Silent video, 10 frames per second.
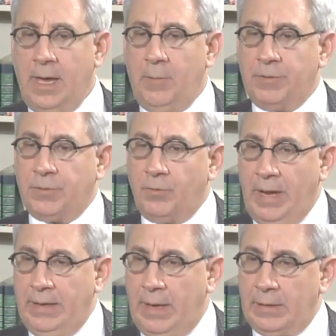And with the
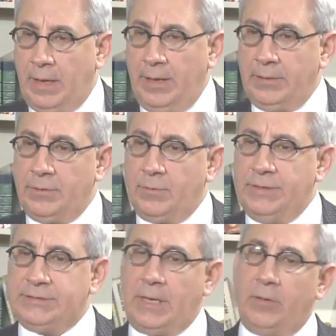Radii light, the
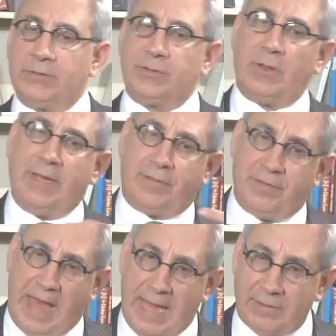reason I also like
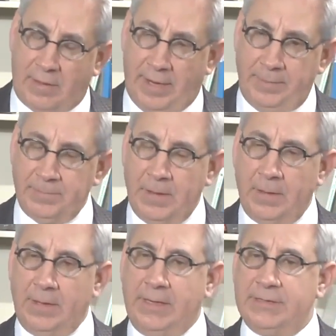that light
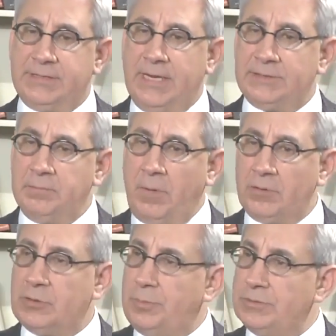is it has
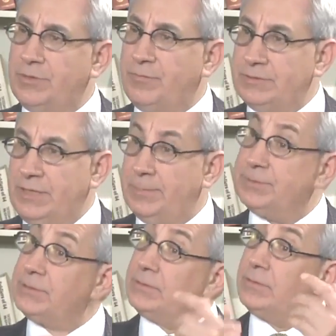multiple different
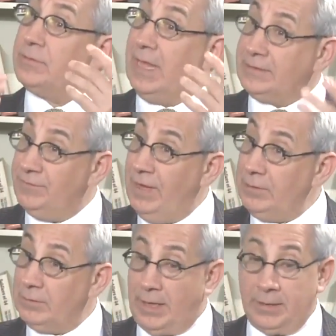tips, like the Velo light.